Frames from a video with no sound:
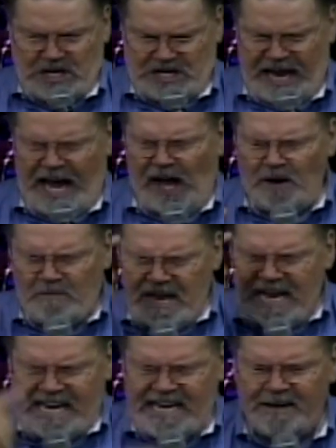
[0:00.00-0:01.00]
Tell
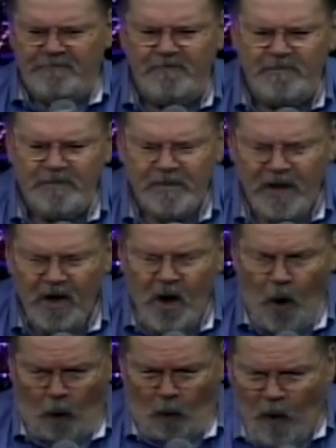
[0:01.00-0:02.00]
me,
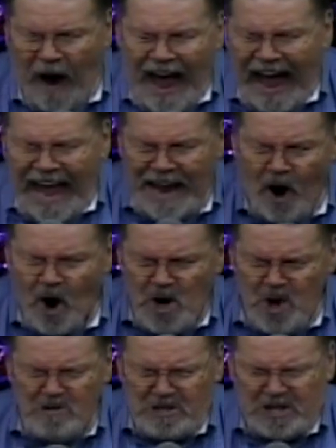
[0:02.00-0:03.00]
why are
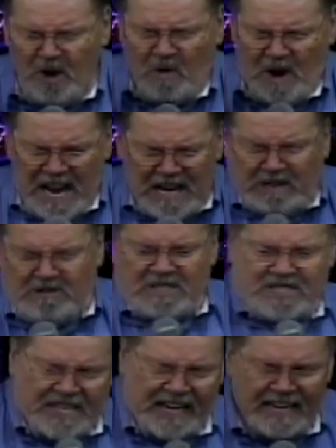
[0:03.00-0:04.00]
you so
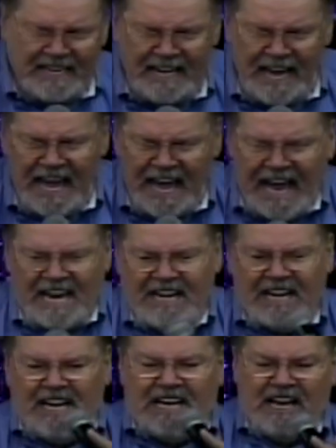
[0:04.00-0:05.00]
interested
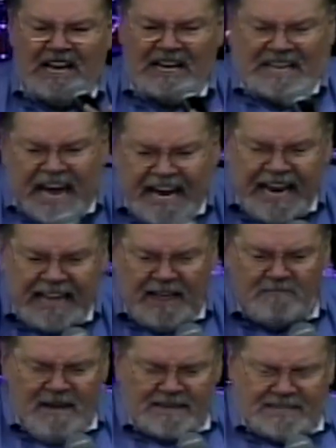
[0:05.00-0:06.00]
in getting
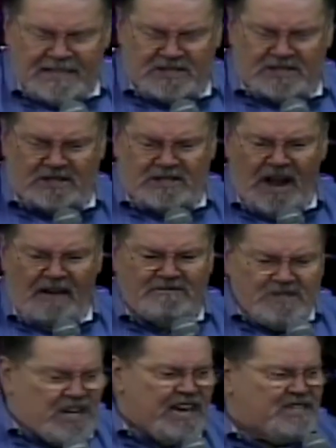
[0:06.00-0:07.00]
the message of
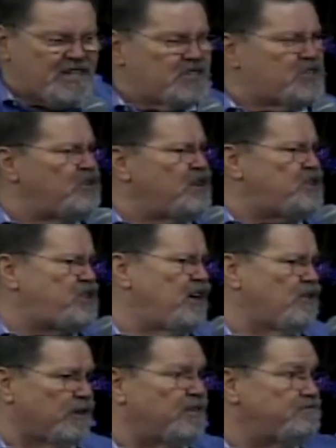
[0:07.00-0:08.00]
Jesus to the
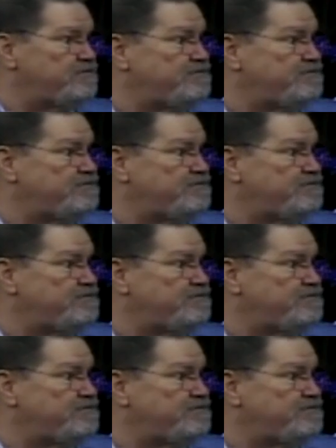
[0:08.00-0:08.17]
children?